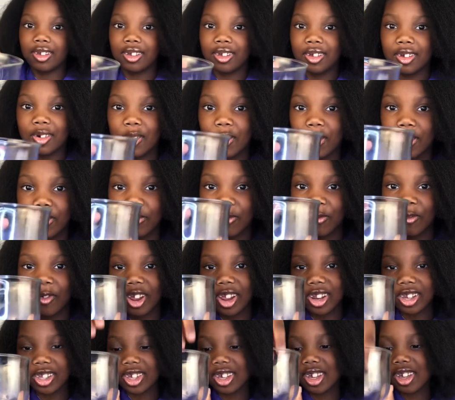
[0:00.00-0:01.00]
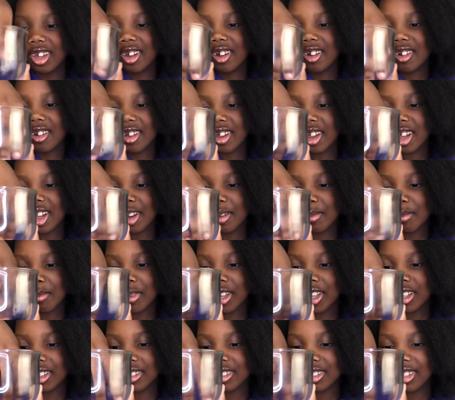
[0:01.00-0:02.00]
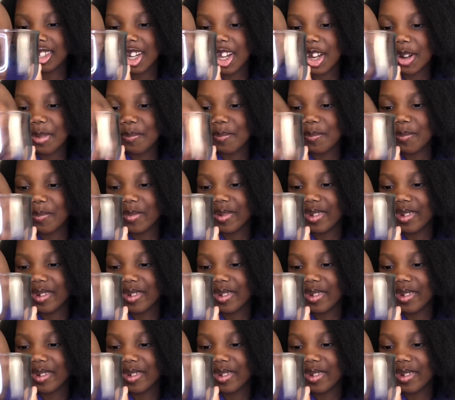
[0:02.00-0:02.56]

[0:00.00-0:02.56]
go in front here and mix it up.